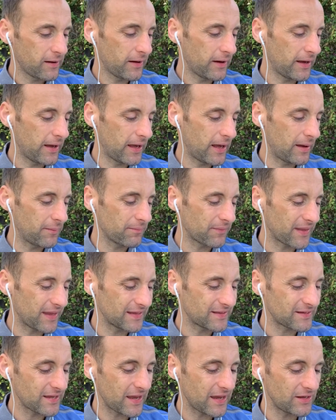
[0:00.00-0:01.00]
a
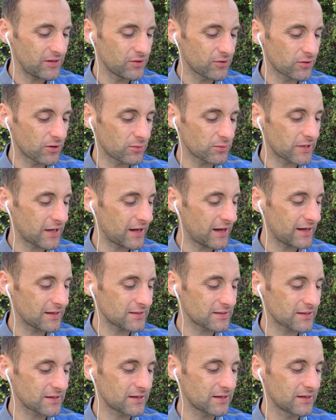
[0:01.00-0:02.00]
10 euro
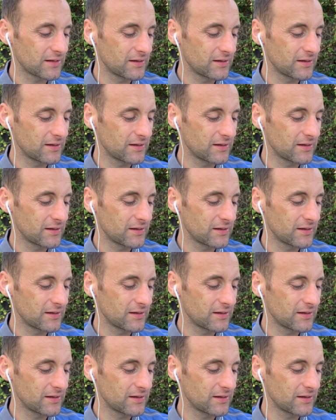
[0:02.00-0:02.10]
task